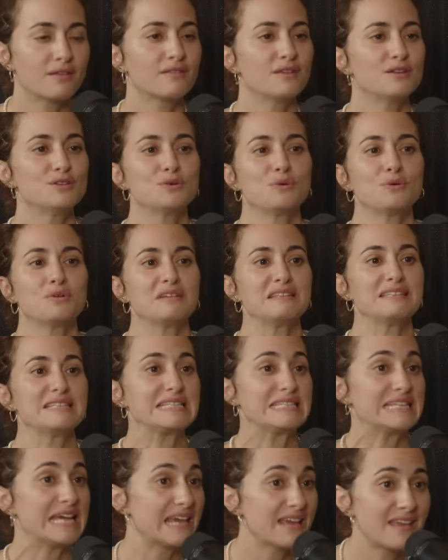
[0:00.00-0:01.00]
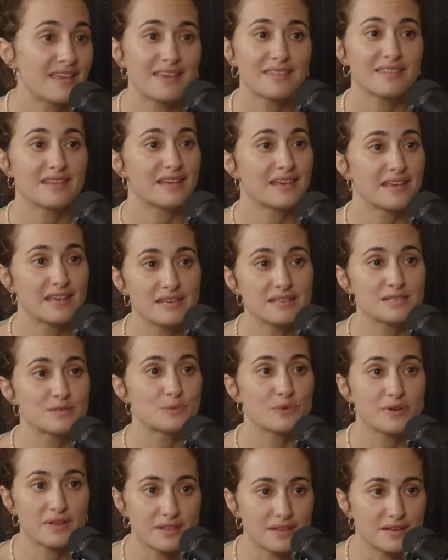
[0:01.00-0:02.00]
the doors, taking the keys
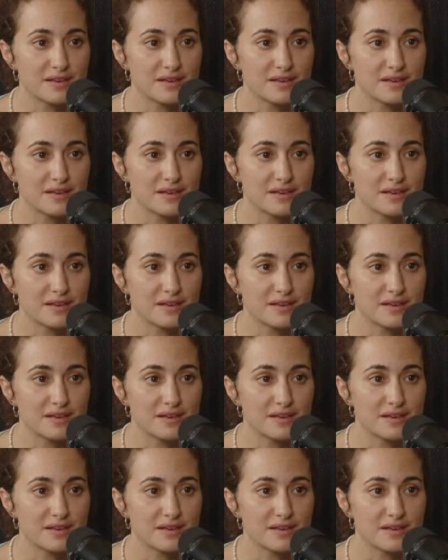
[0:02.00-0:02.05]
with